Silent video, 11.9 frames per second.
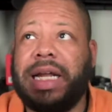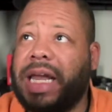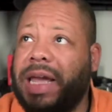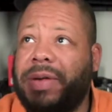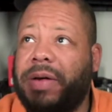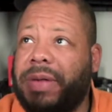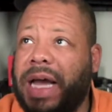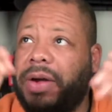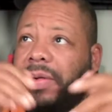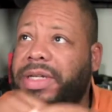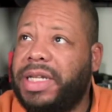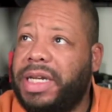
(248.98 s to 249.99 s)
That came out
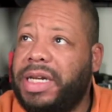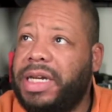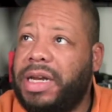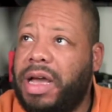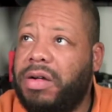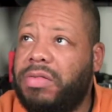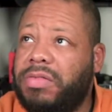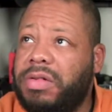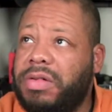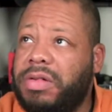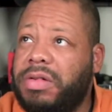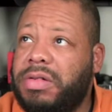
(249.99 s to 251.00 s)
backwards, didn't it? No.
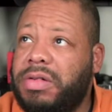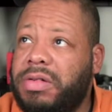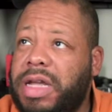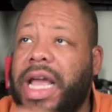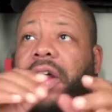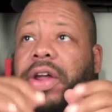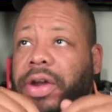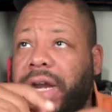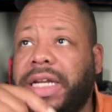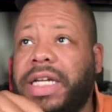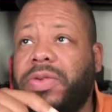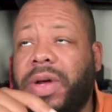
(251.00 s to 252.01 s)
Yeah, you're at
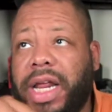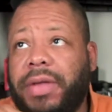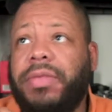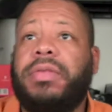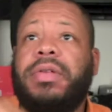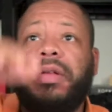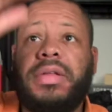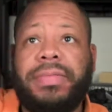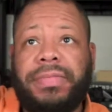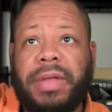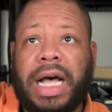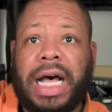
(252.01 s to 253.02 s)
1920
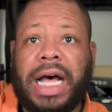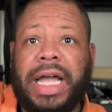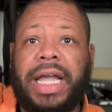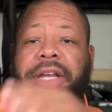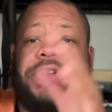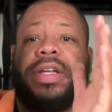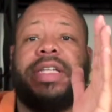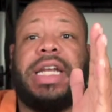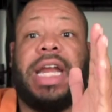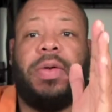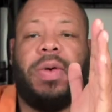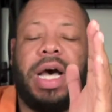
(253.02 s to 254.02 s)
high and you're at
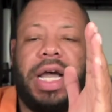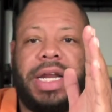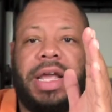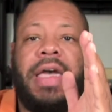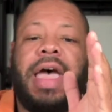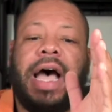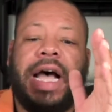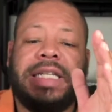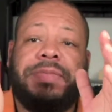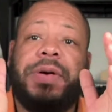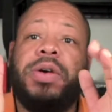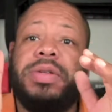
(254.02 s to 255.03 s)
1080 wide,
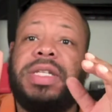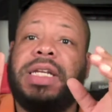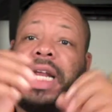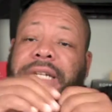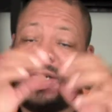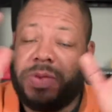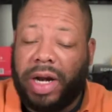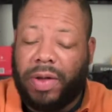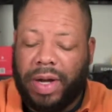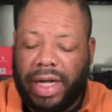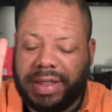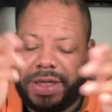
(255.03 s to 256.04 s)
as opposed to 1920
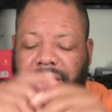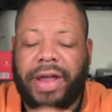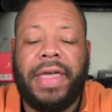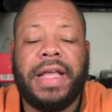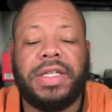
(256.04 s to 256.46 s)
wide, sorry.